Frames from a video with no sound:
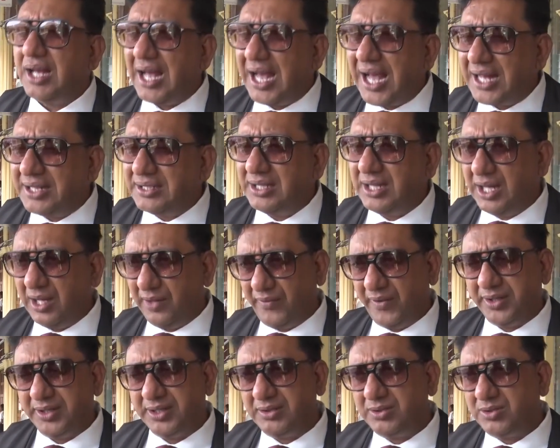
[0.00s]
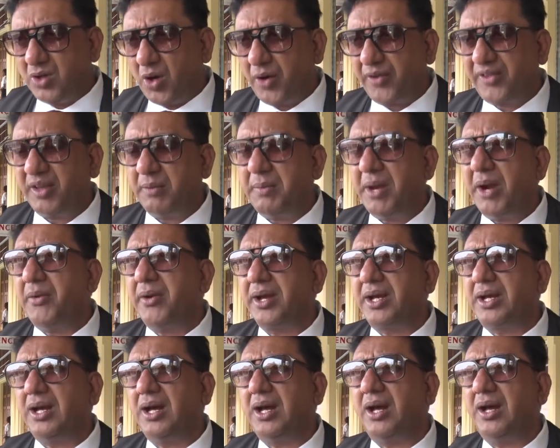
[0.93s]
and even North
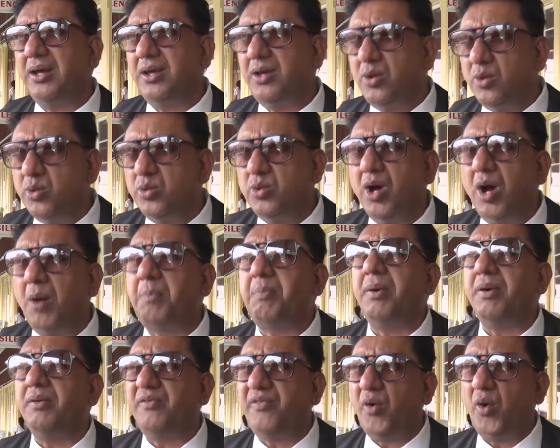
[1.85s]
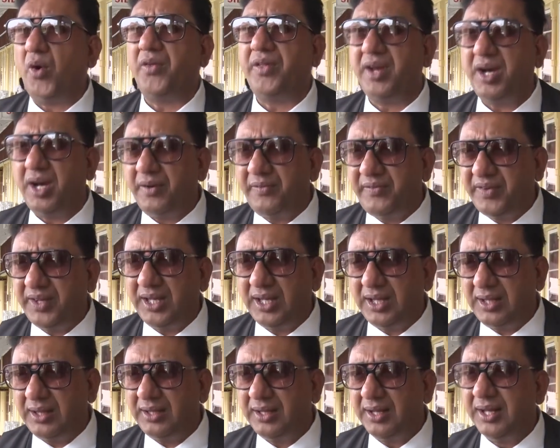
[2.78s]
America, Europe, and further
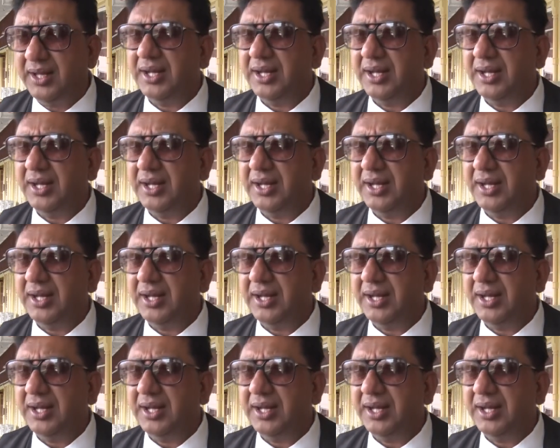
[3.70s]
afield.